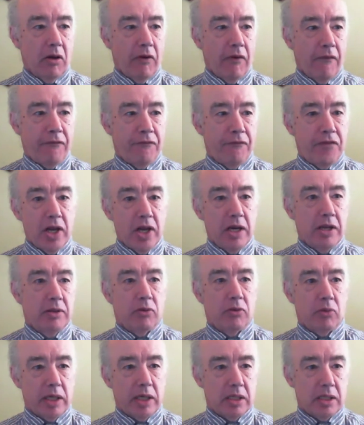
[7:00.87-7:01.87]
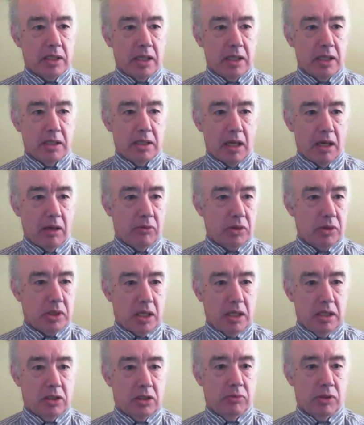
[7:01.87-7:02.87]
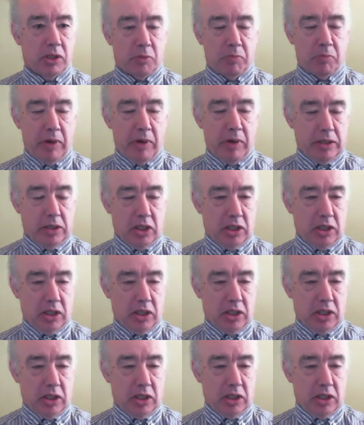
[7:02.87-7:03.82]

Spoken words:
fill in the race details into a spreadsheet.